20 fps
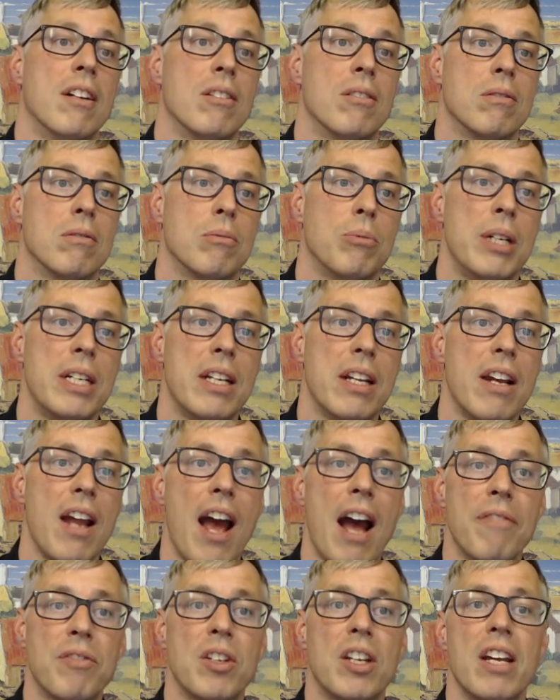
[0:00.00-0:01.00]
we didn't
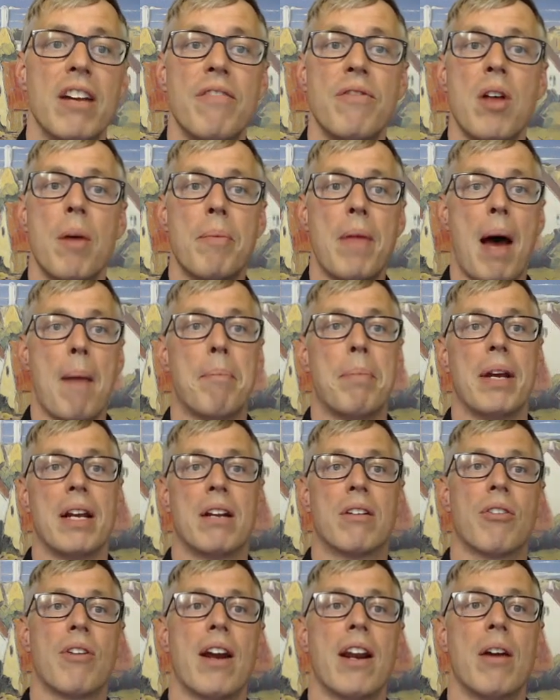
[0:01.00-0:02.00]
have to give them that
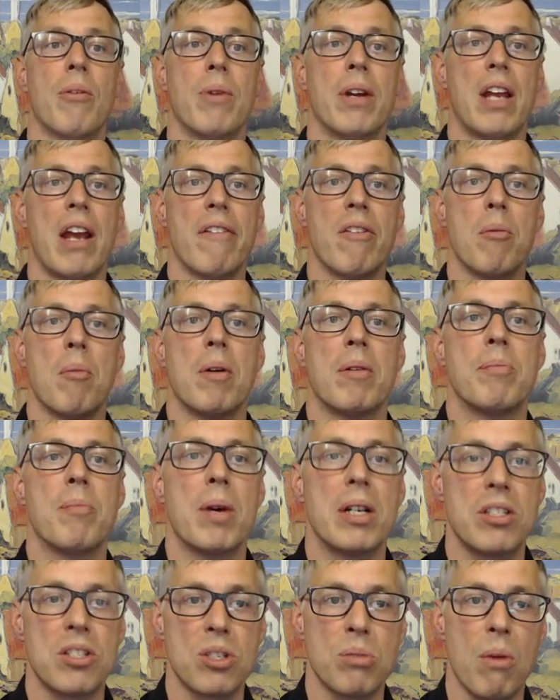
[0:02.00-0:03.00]
big credit. We gave them a
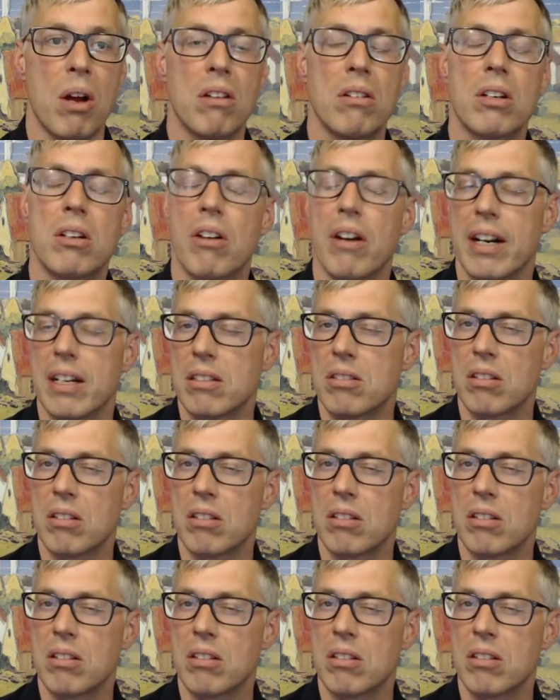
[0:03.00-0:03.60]
much smaller credit.